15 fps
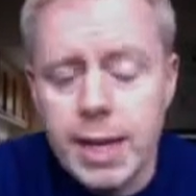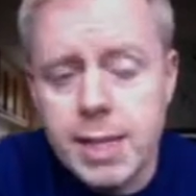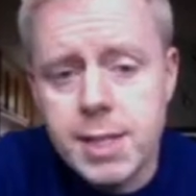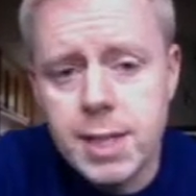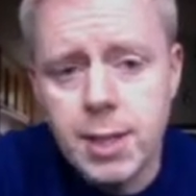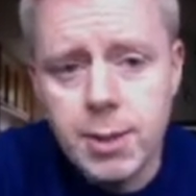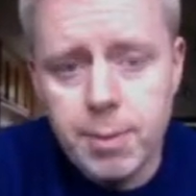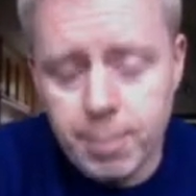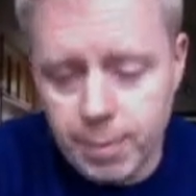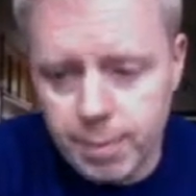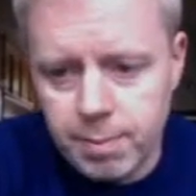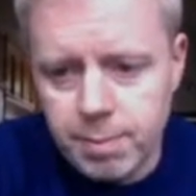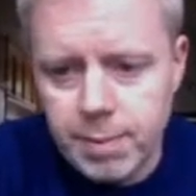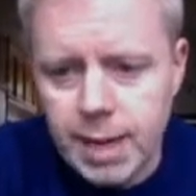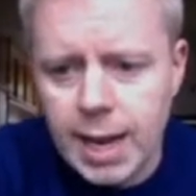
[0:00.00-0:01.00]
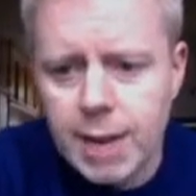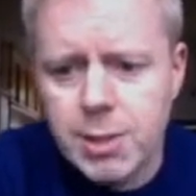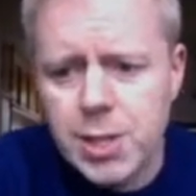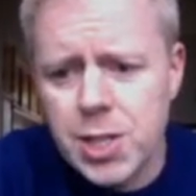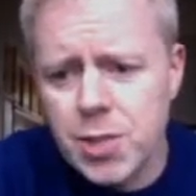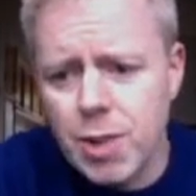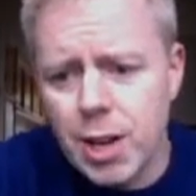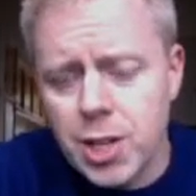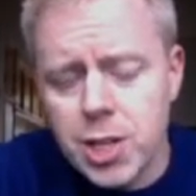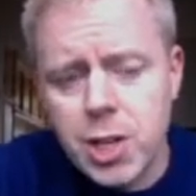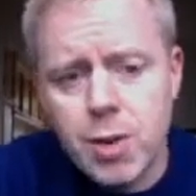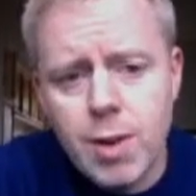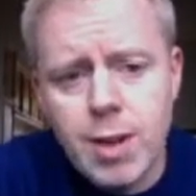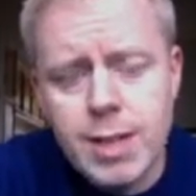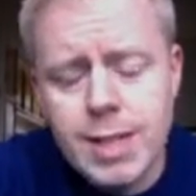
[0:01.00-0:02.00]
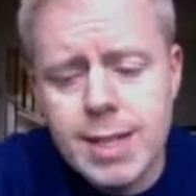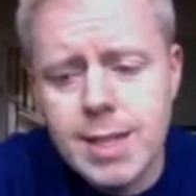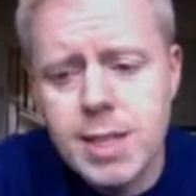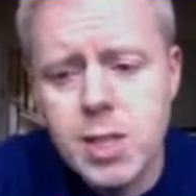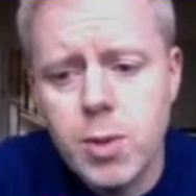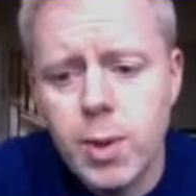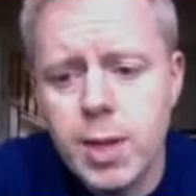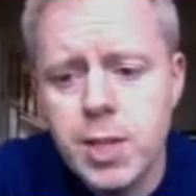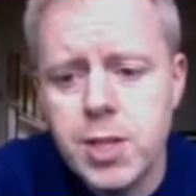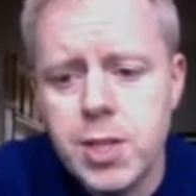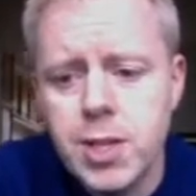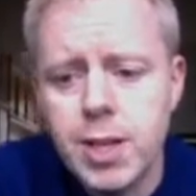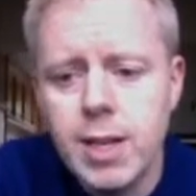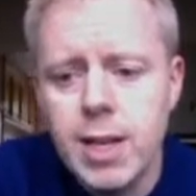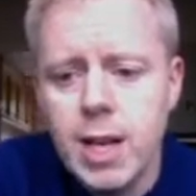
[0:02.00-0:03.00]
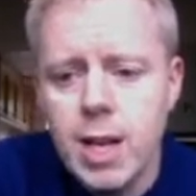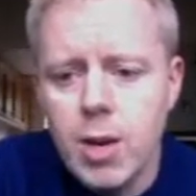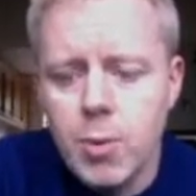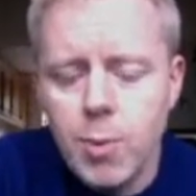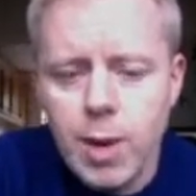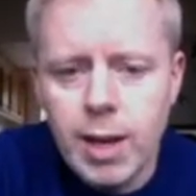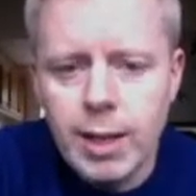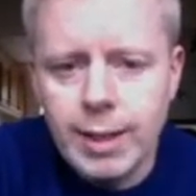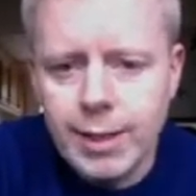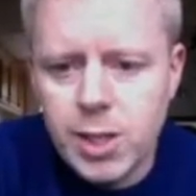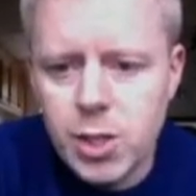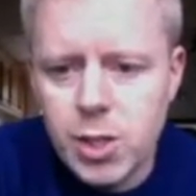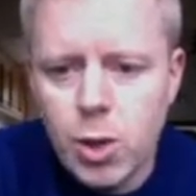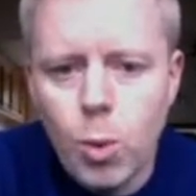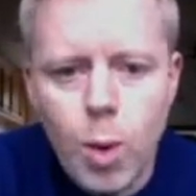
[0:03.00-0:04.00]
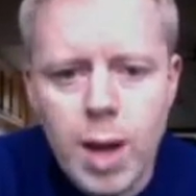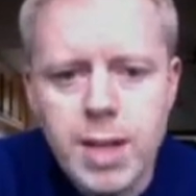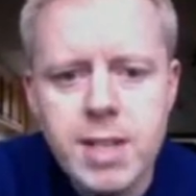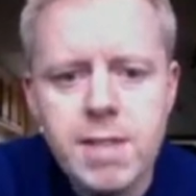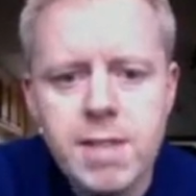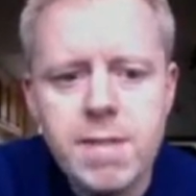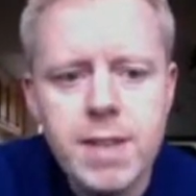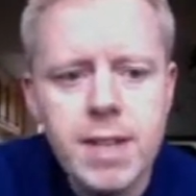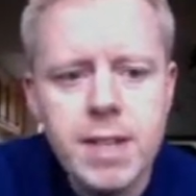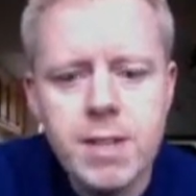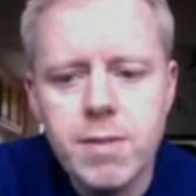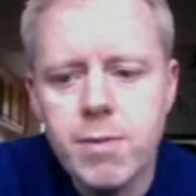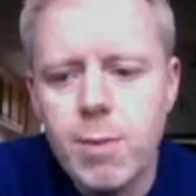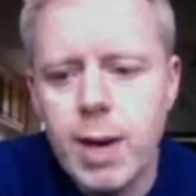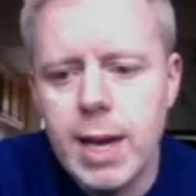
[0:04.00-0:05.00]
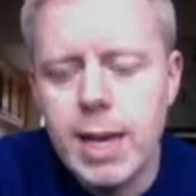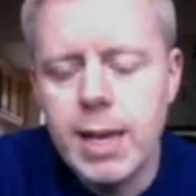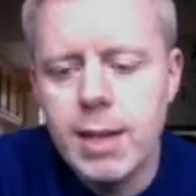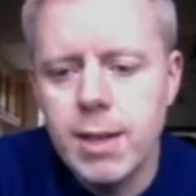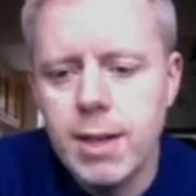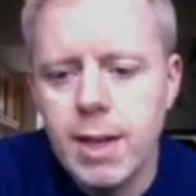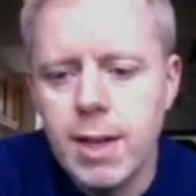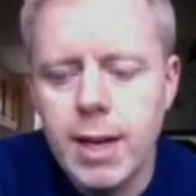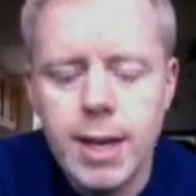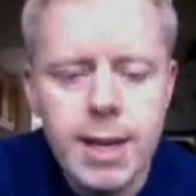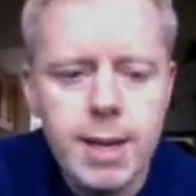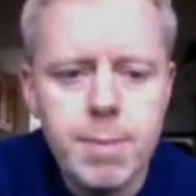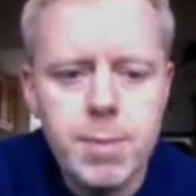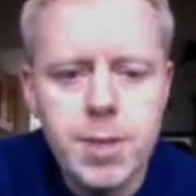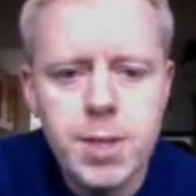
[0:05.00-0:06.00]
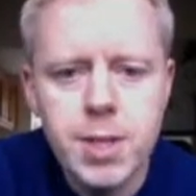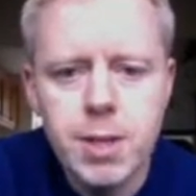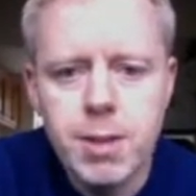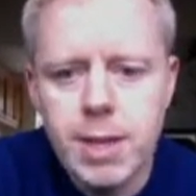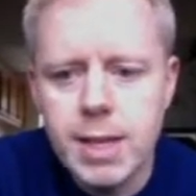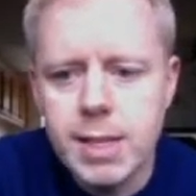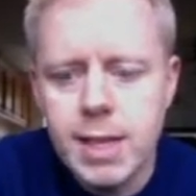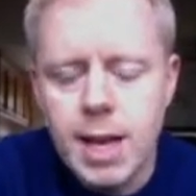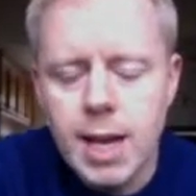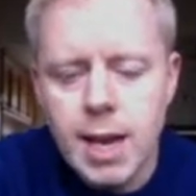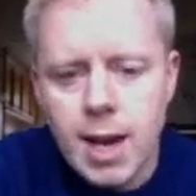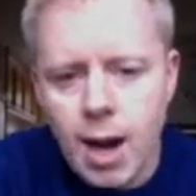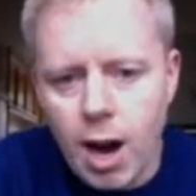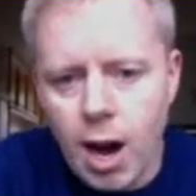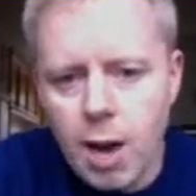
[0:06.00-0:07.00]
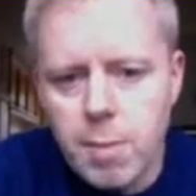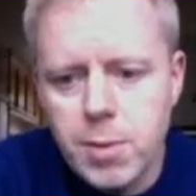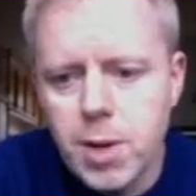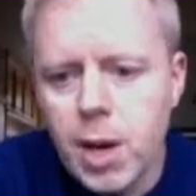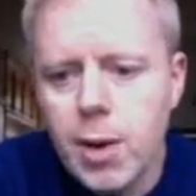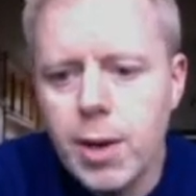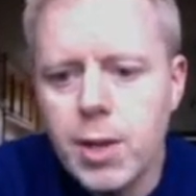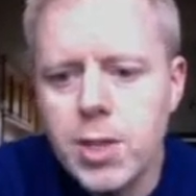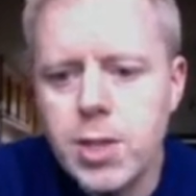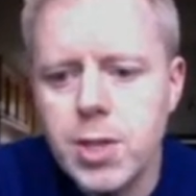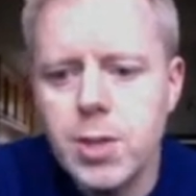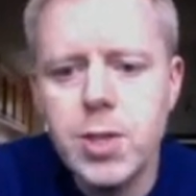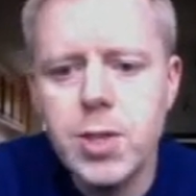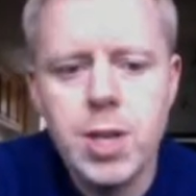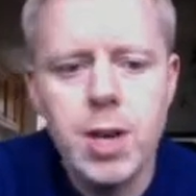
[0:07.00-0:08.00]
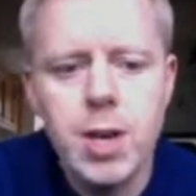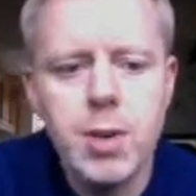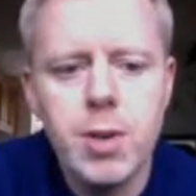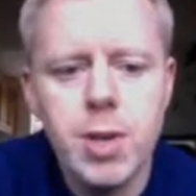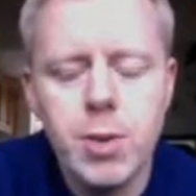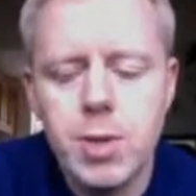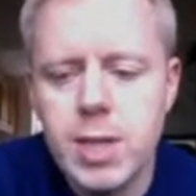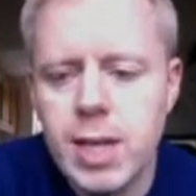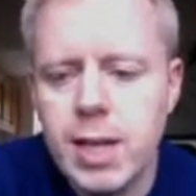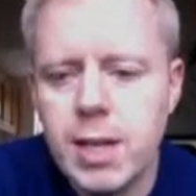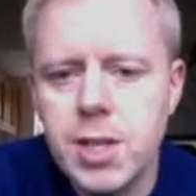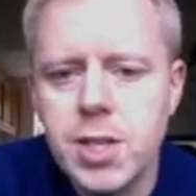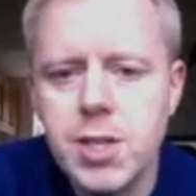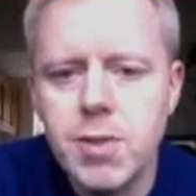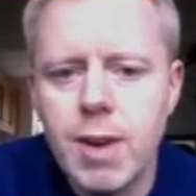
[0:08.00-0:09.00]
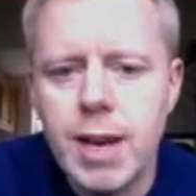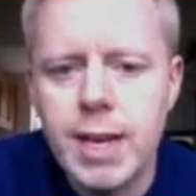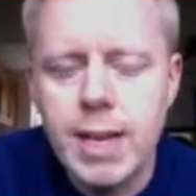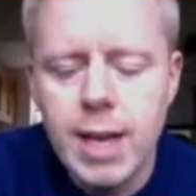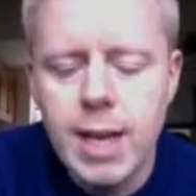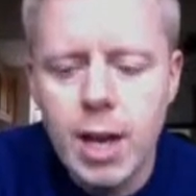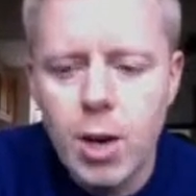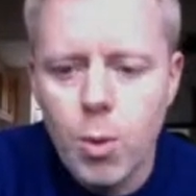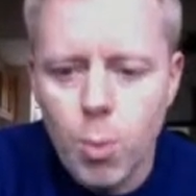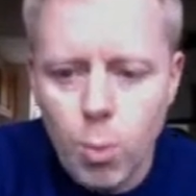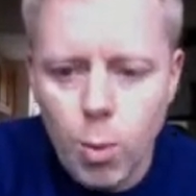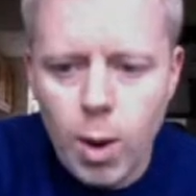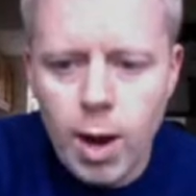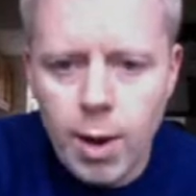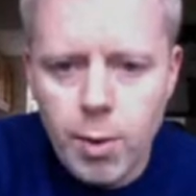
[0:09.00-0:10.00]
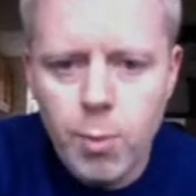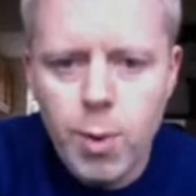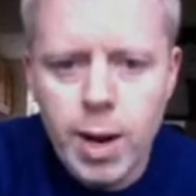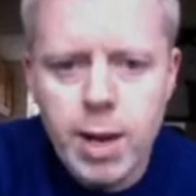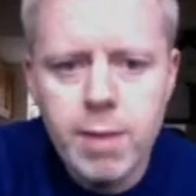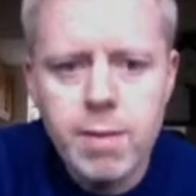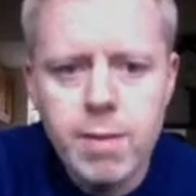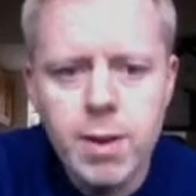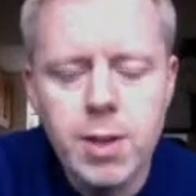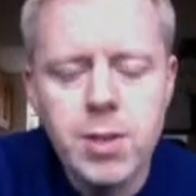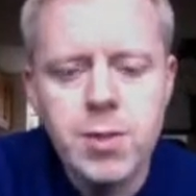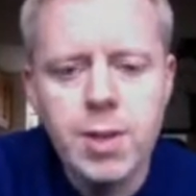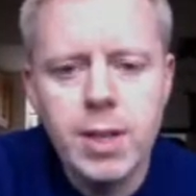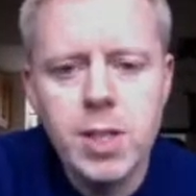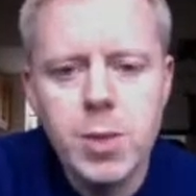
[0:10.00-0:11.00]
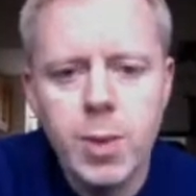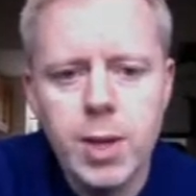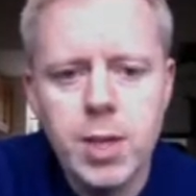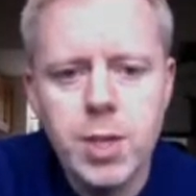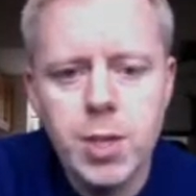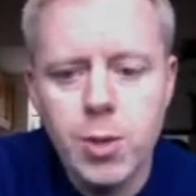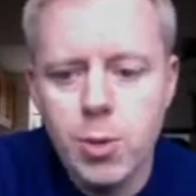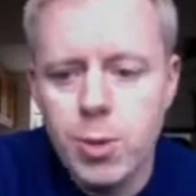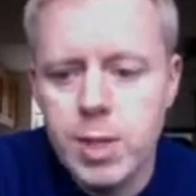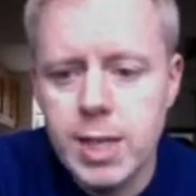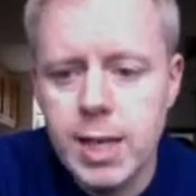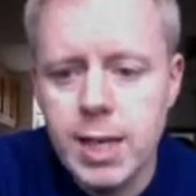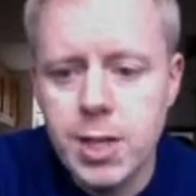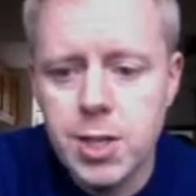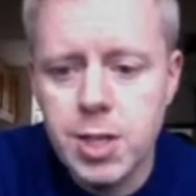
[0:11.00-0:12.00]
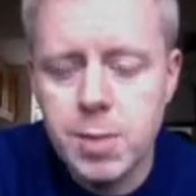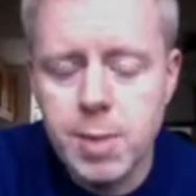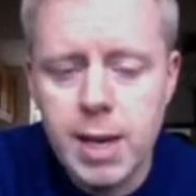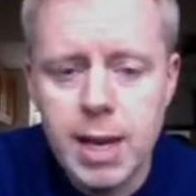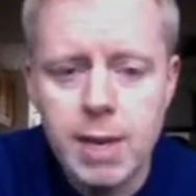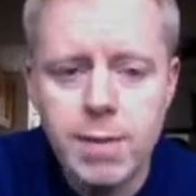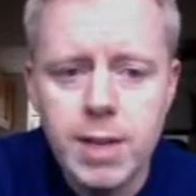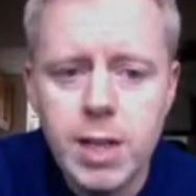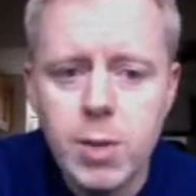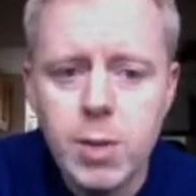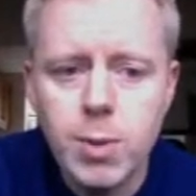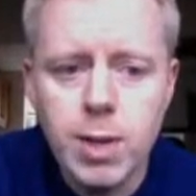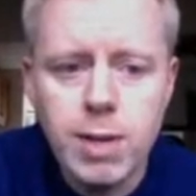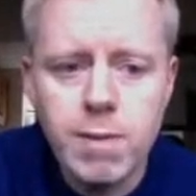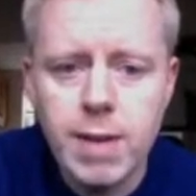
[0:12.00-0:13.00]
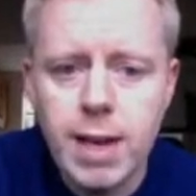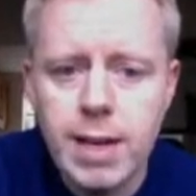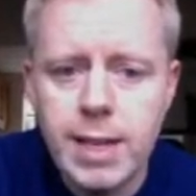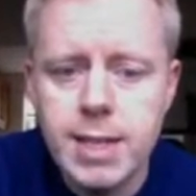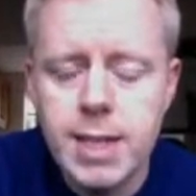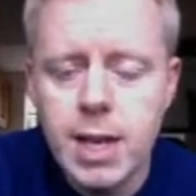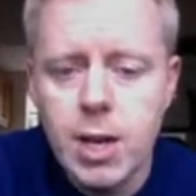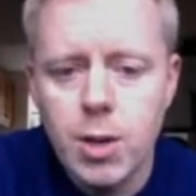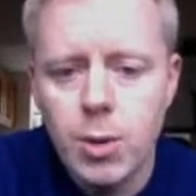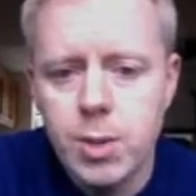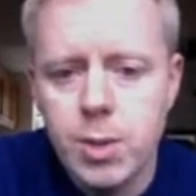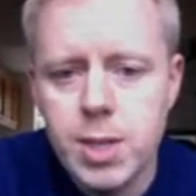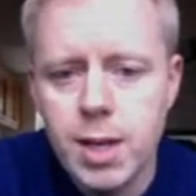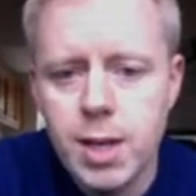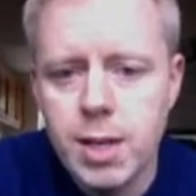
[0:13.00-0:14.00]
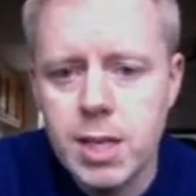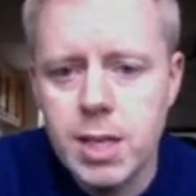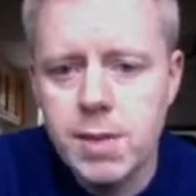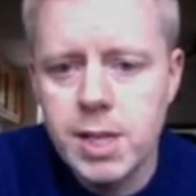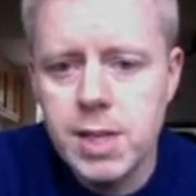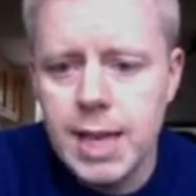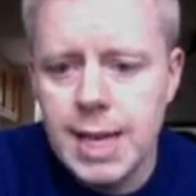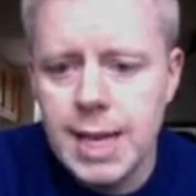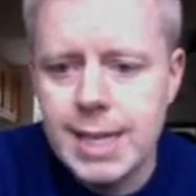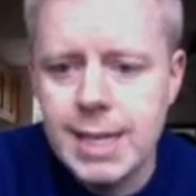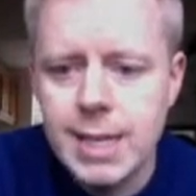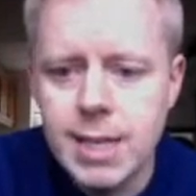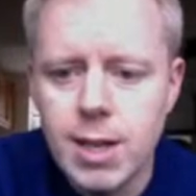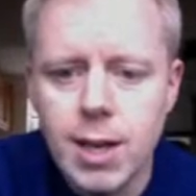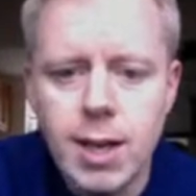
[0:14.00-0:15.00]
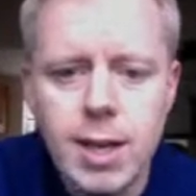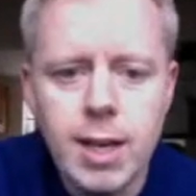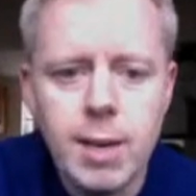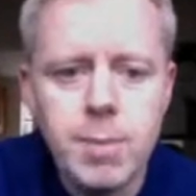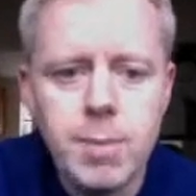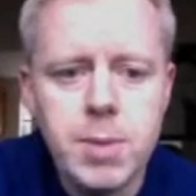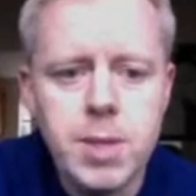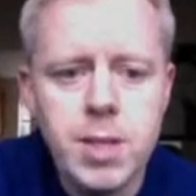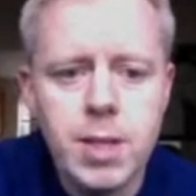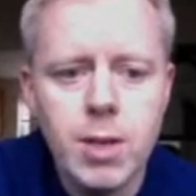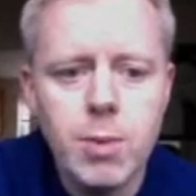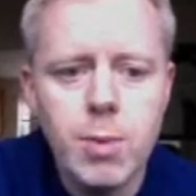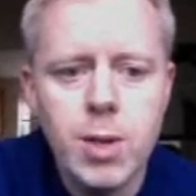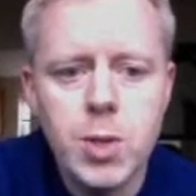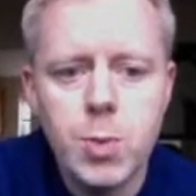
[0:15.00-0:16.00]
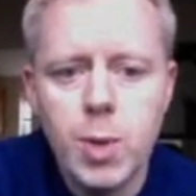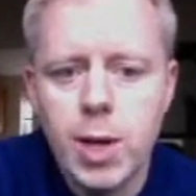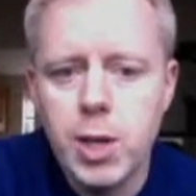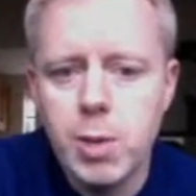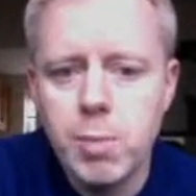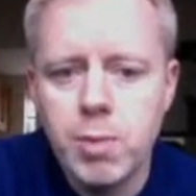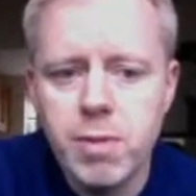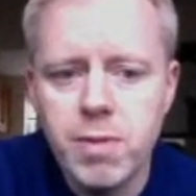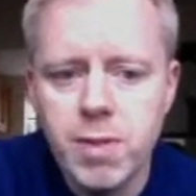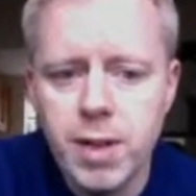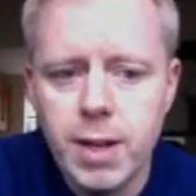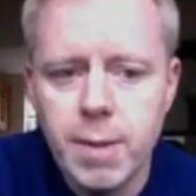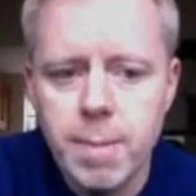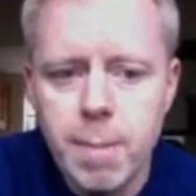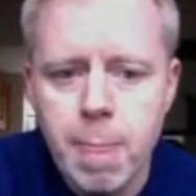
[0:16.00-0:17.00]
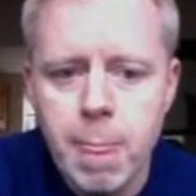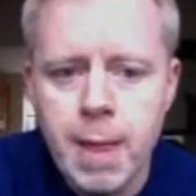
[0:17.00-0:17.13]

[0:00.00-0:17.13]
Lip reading: Okay, so how to structure your answer to this question? Well, there's not one definitive way to do this. I'm going to show you or to illustrate one way of answering this question. Your teachers may have equally valid alternatives. It's entirely up to you which way you prefer.